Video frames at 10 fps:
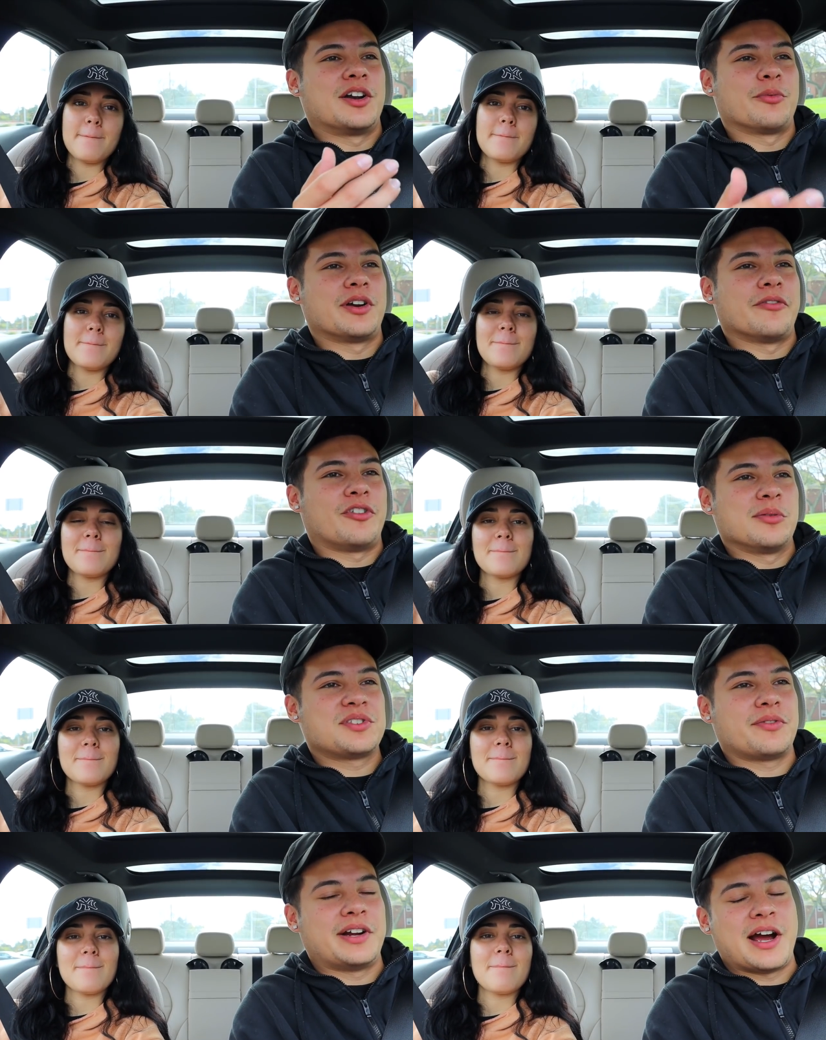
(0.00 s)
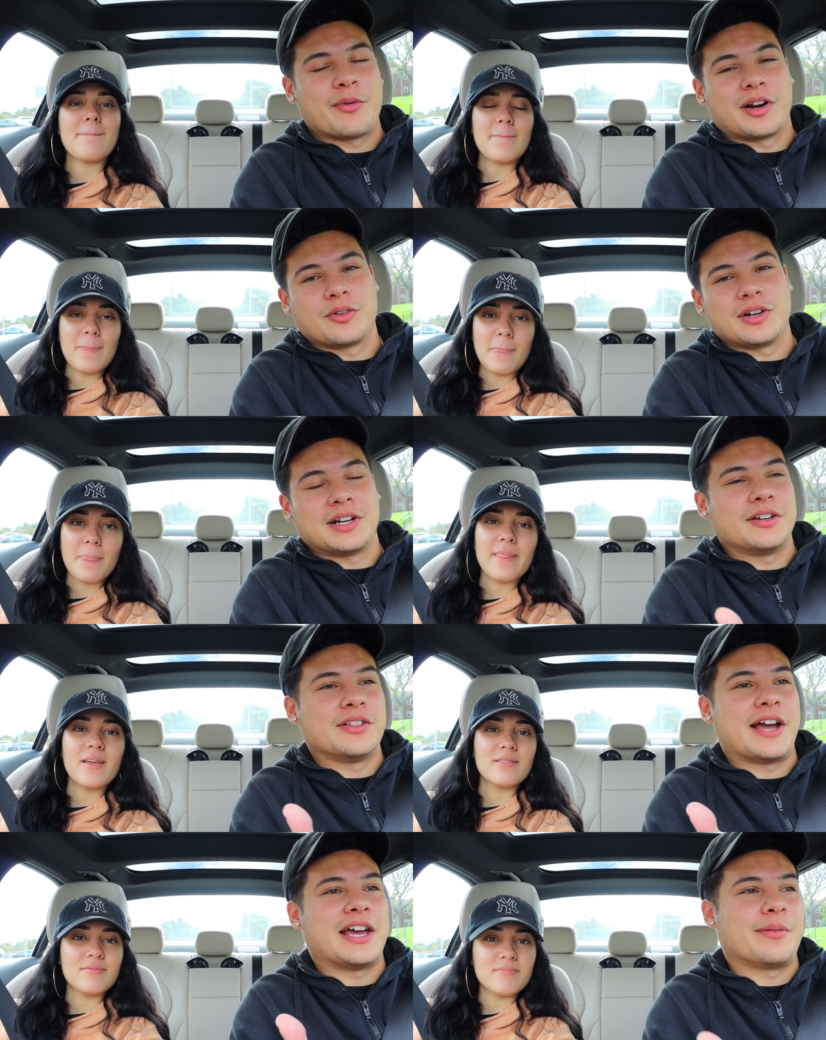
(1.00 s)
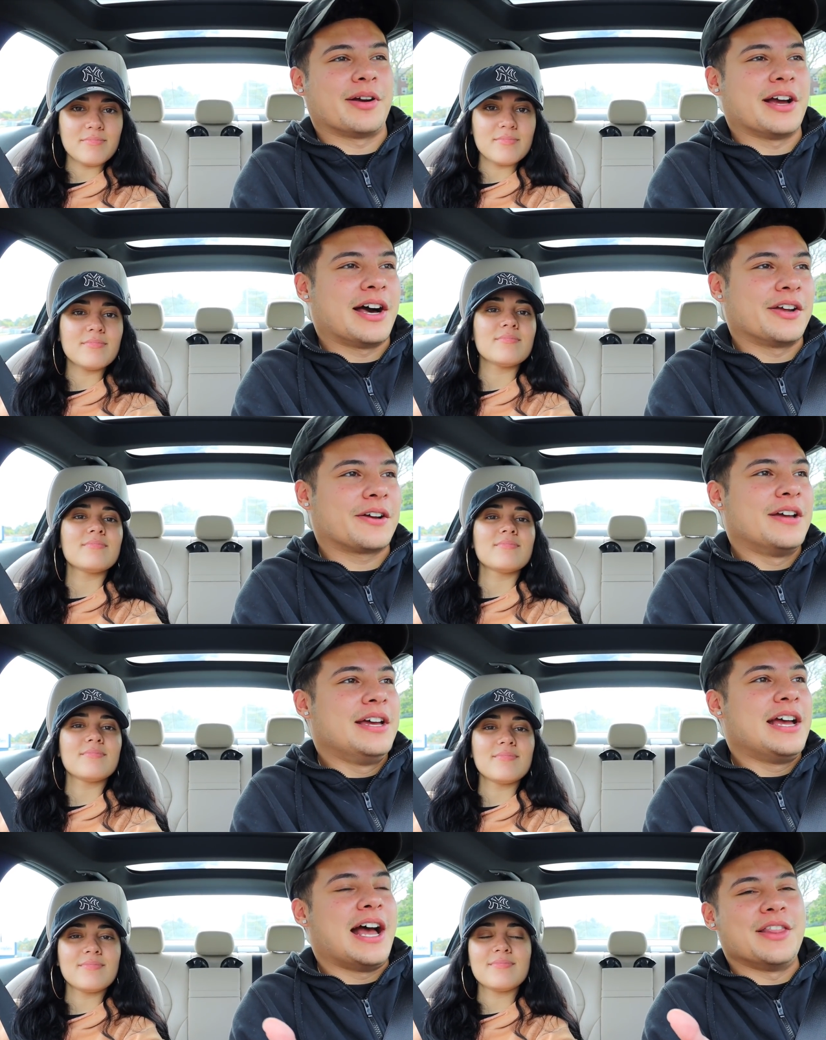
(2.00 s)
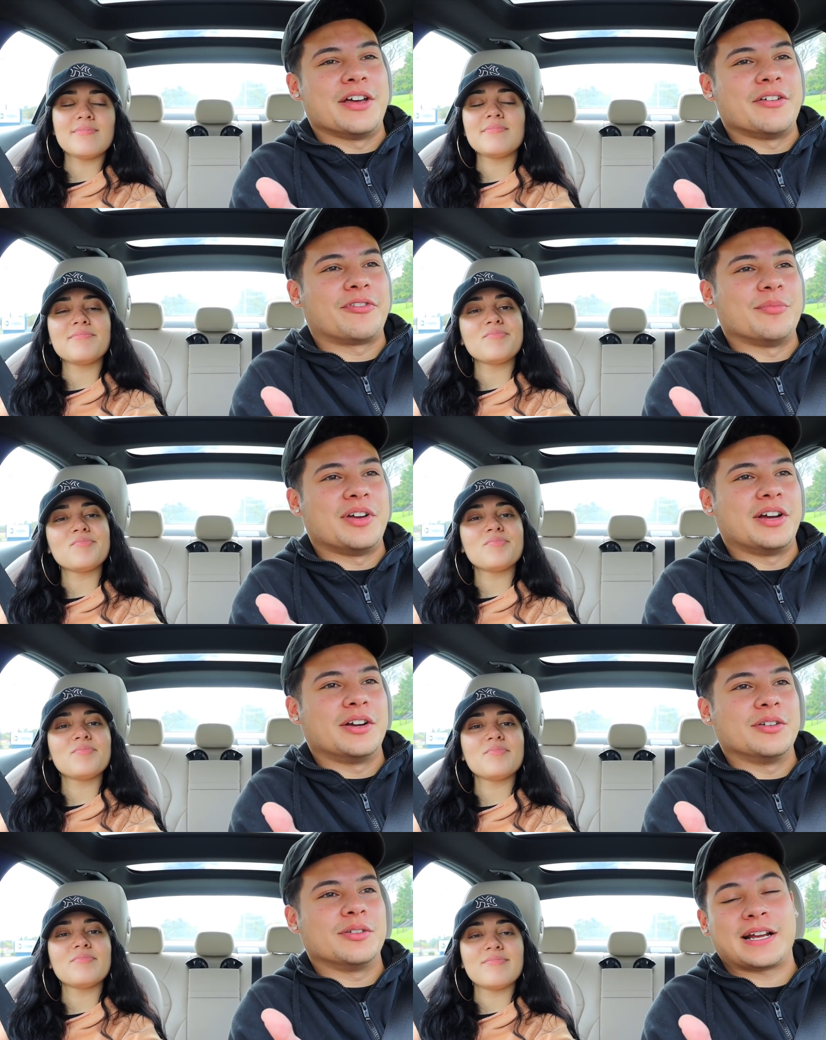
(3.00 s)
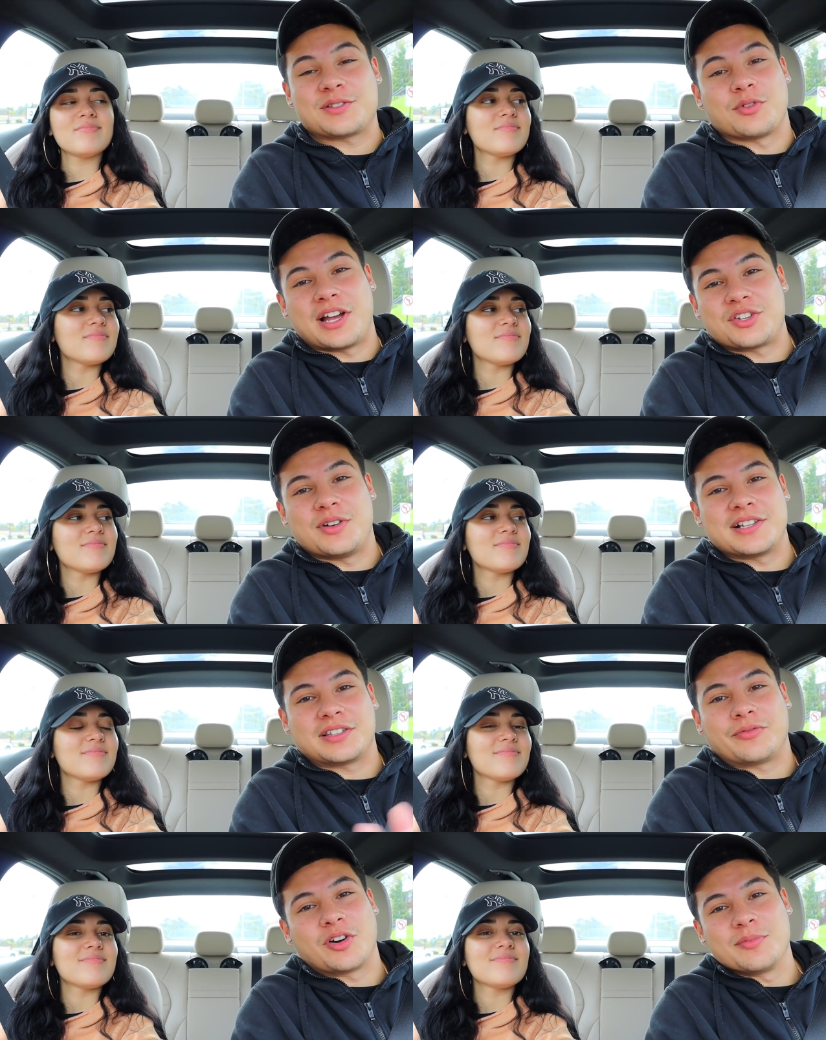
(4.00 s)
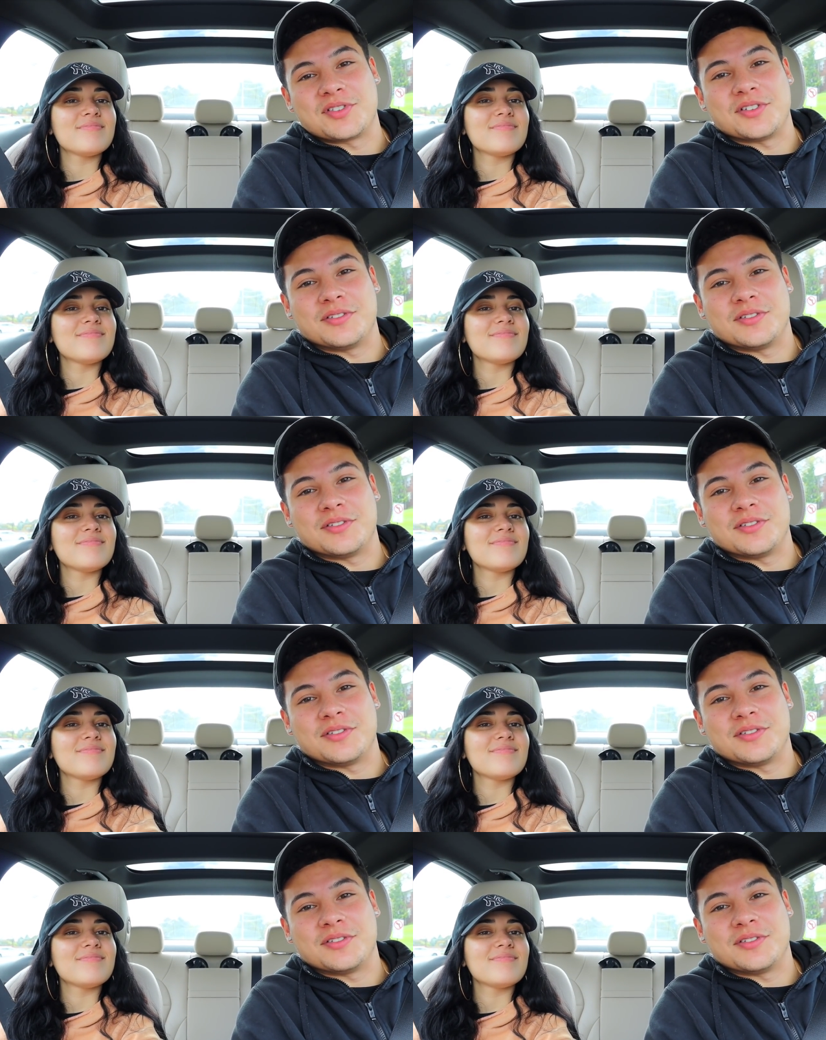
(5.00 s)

Speaker 1: on our way to the pharmacy right now. We're gonna go get her that antibiotic and then from there, I guess we'll catch you guys at the pharmacy.